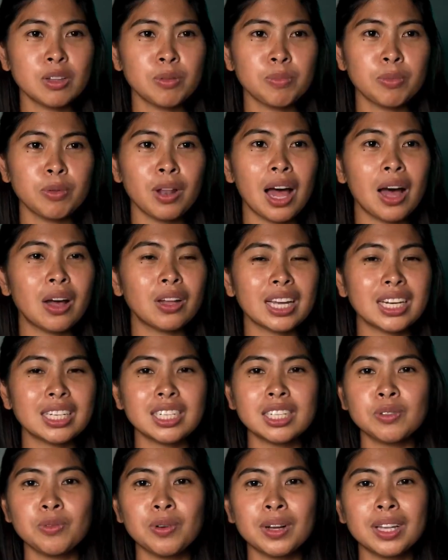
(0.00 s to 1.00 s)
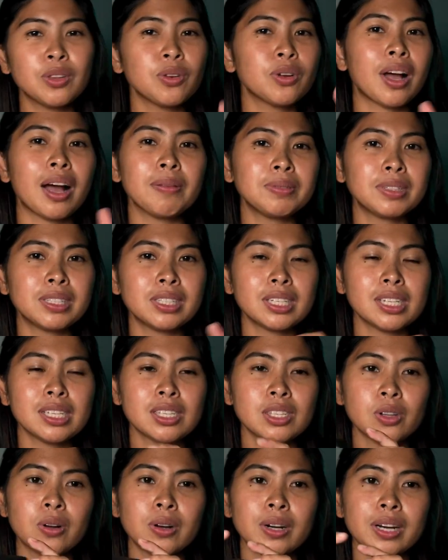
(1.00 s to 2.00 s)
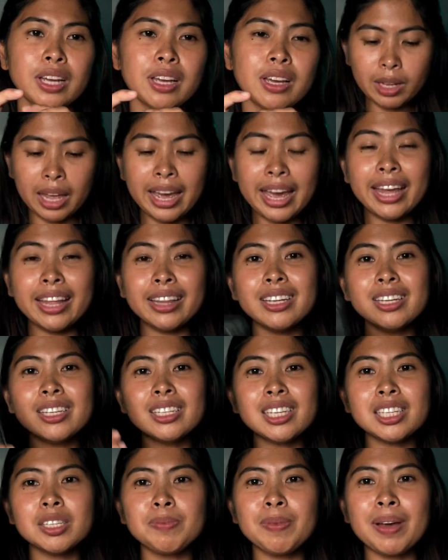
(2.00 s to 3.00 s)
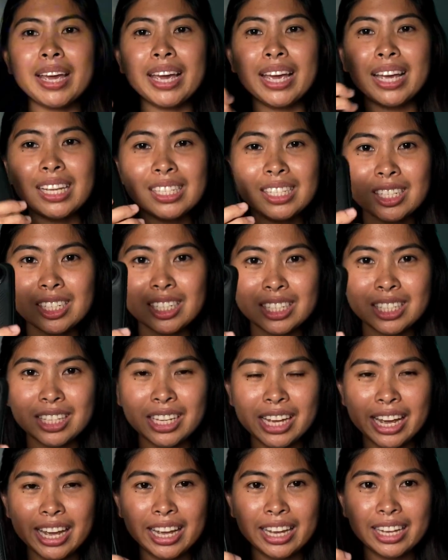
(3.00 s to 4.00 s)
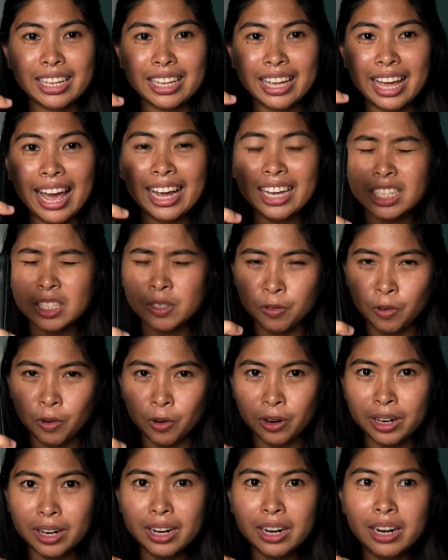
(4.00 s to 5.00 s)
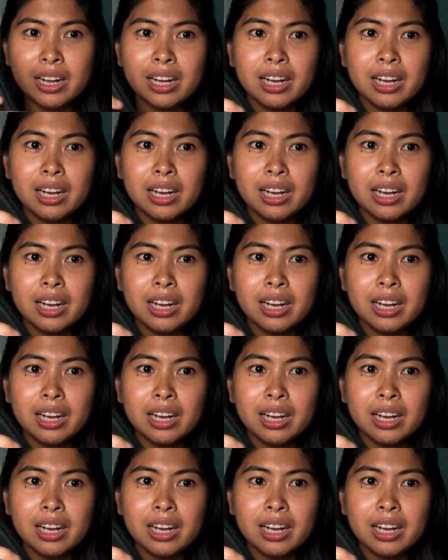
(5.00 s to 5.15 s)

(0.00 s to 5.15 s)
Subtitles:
to pull out. I just want to capture the story. And this is my Insta360 X4.